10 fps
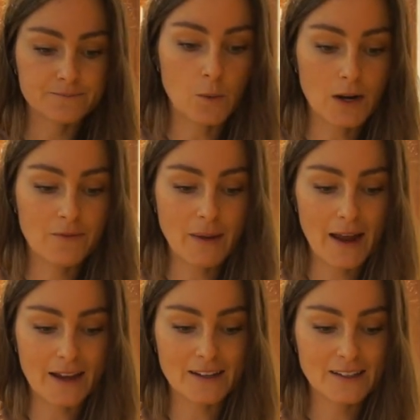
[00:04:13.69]
One of my
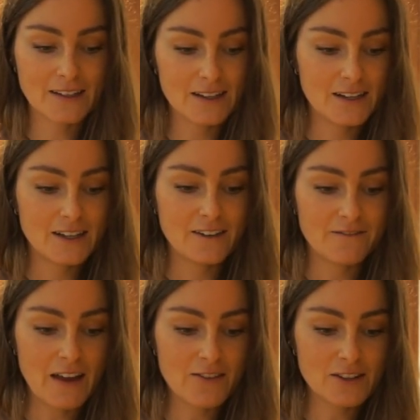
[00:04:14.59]

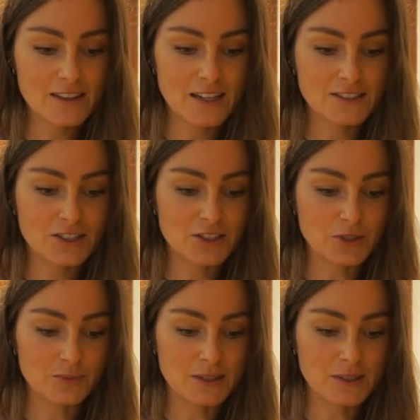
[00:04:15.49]
favorite things to do